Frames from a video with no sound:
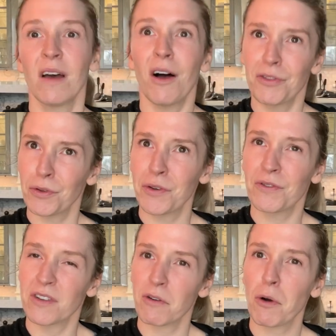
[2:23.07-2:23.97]
Also, there's
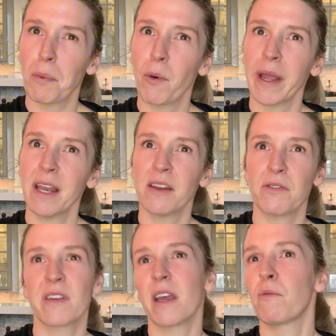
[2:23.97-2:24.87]
zero point in
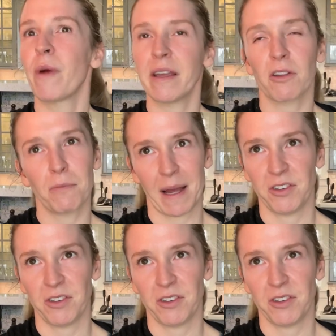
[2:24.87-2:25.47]
using a regular pet